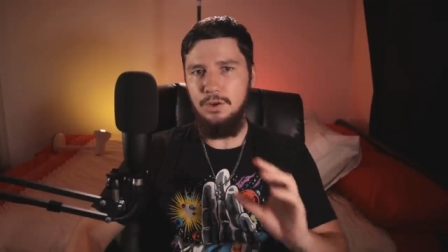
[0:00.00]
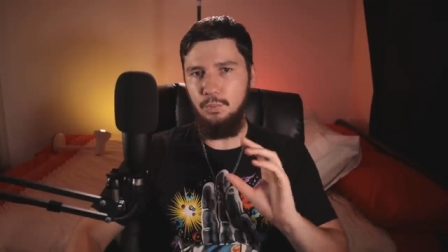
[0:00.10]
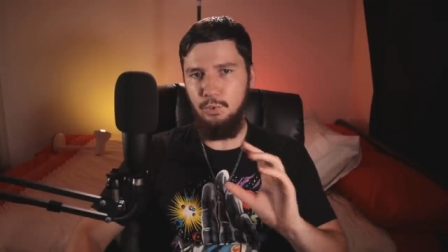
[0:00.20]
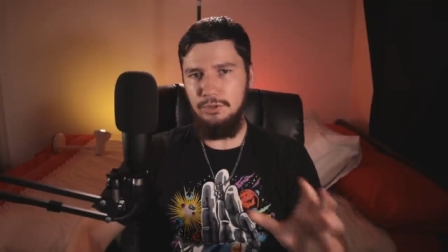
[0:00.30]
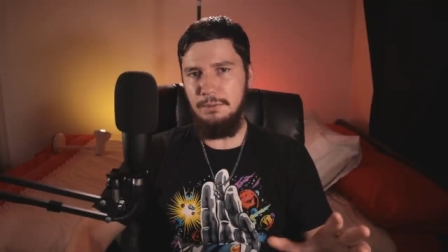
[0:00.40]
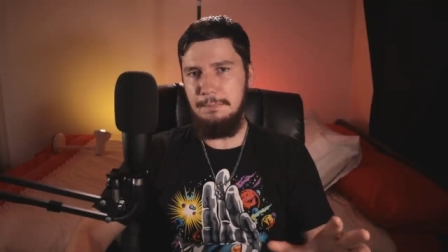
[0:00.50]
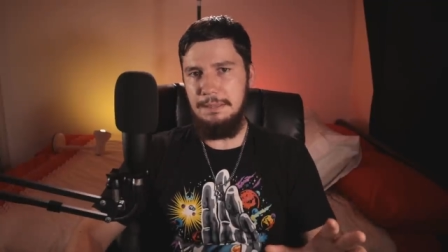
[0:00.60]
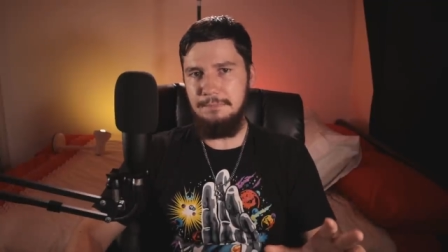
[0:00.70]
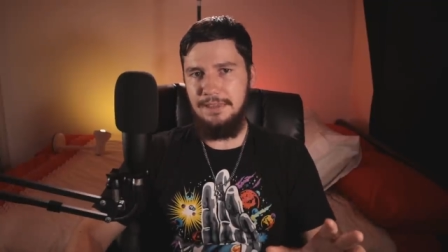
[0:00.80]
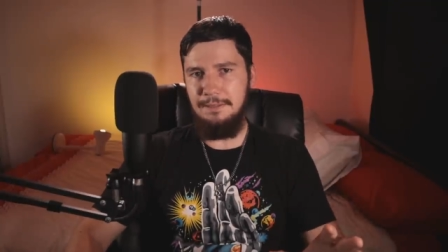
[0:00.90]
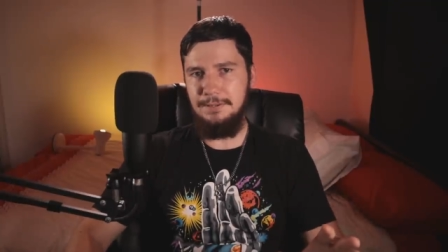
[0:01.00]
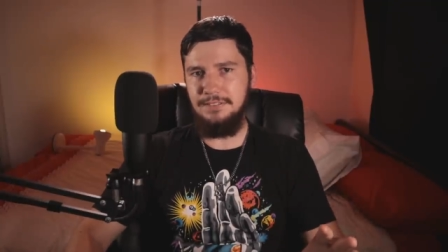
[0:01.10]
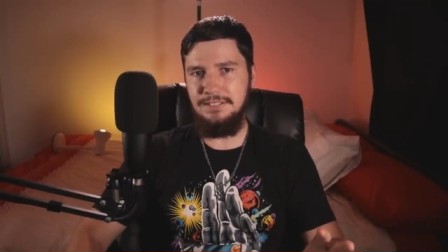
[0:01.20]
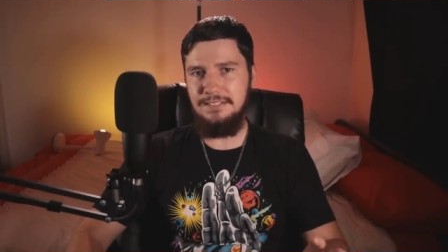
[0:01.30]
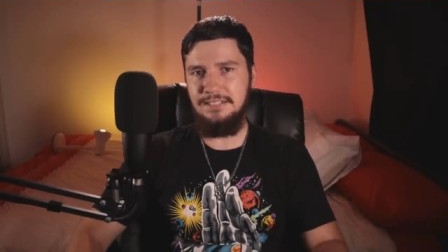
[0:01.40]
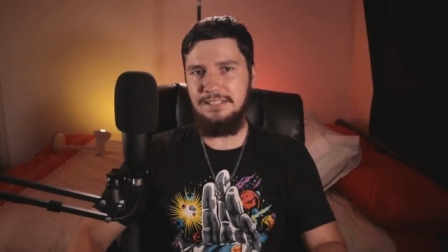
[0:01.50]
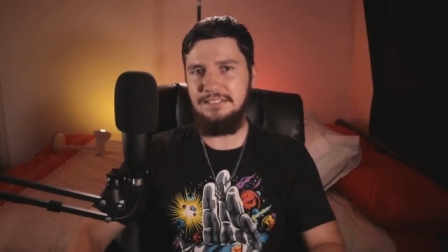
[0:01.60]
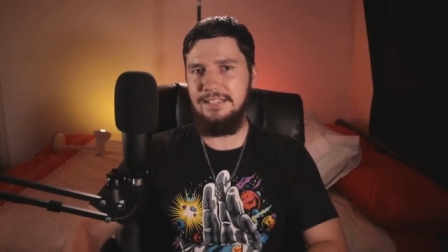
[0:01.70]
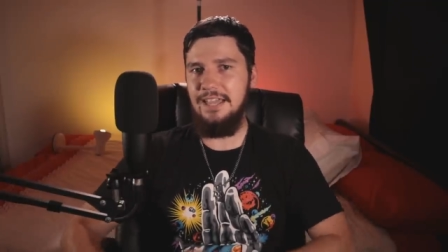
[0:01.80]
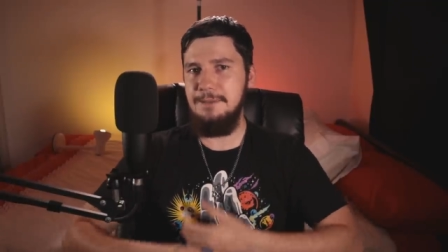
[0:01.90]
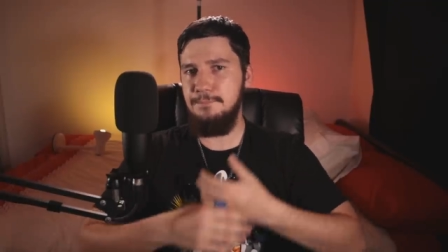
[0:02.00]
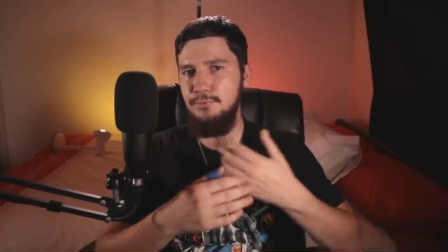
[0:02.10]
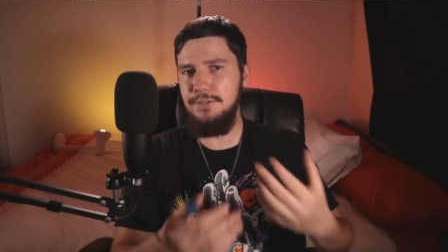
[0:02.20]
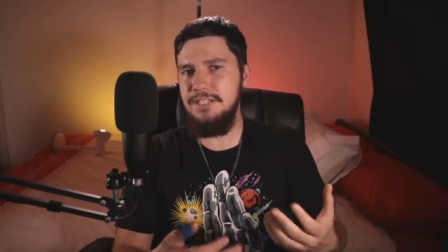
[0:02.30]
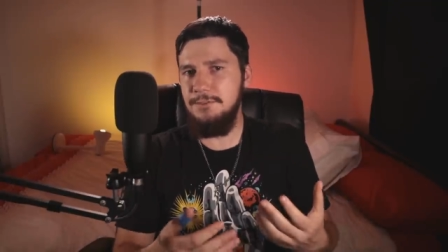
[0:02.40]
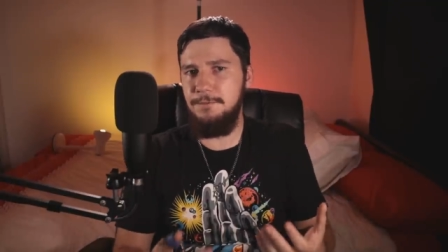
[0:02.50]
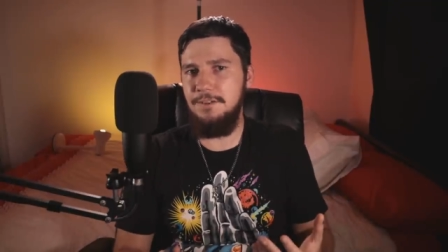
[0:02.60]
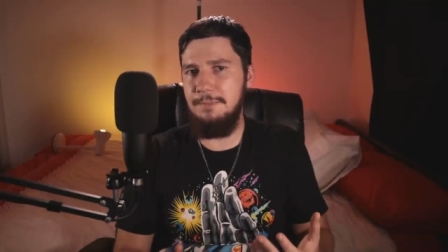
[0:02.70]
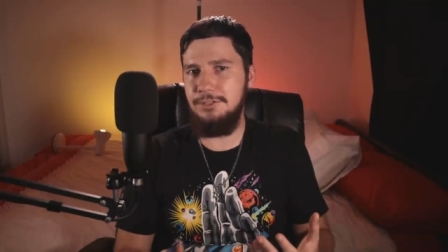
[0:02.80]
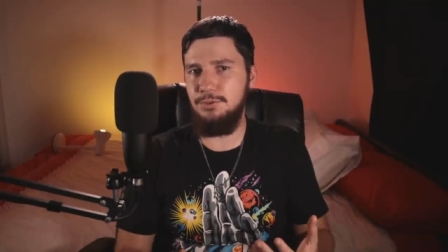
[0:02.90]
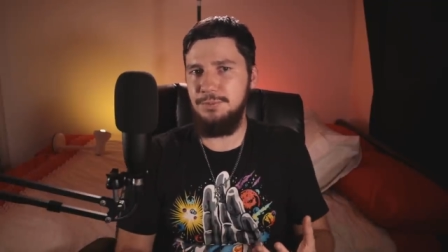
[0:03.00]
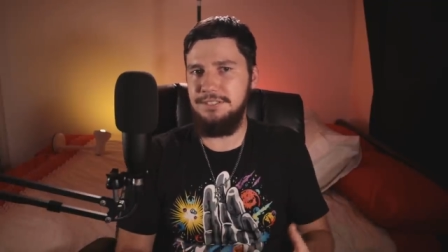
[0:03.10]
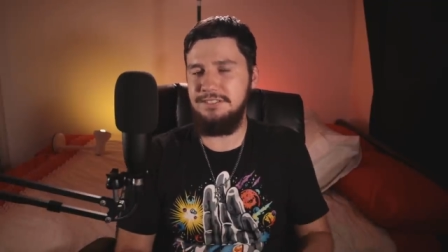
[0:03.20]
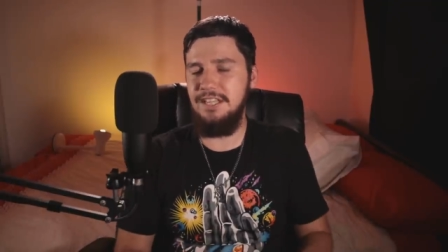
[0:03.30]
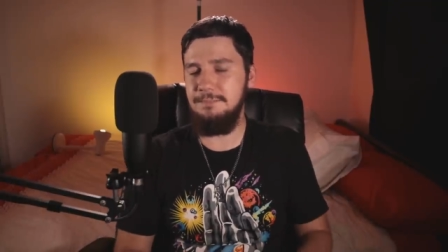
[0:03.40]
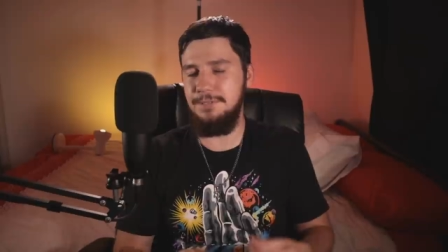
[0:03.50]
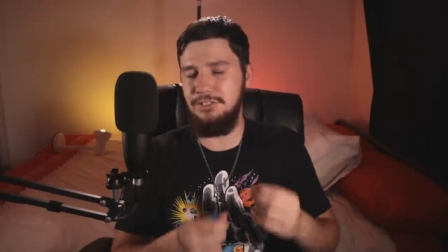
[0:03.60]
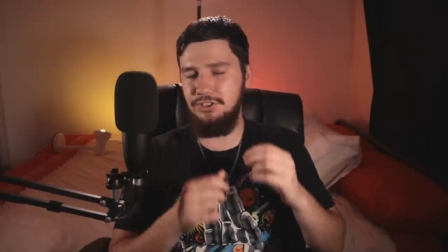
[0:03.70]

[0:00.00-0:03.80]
What do I mean by that? Because that sounds like a pretty inflammatory statement.